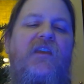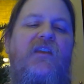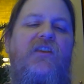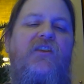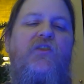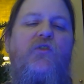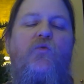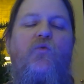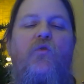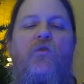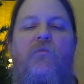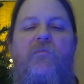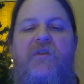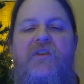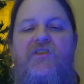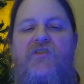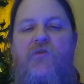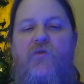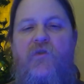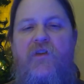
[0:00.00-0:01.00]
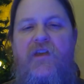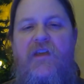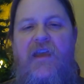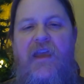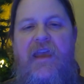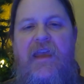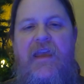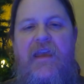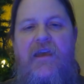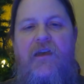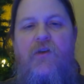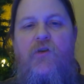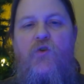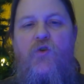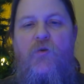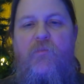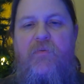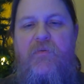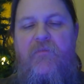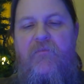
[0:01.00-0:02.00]
you will be doing a
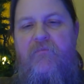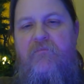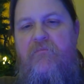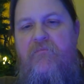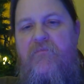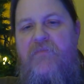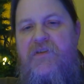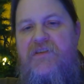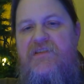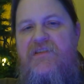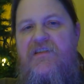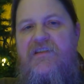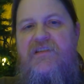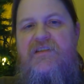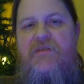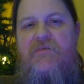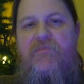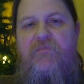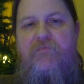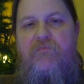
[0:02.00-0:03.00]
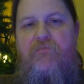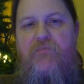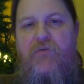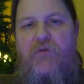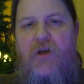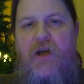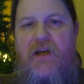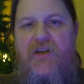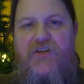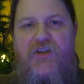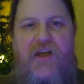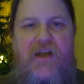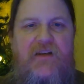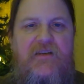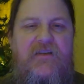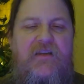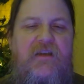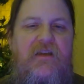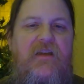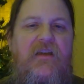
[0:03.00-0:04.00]
group business
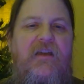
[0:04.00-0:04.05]
project.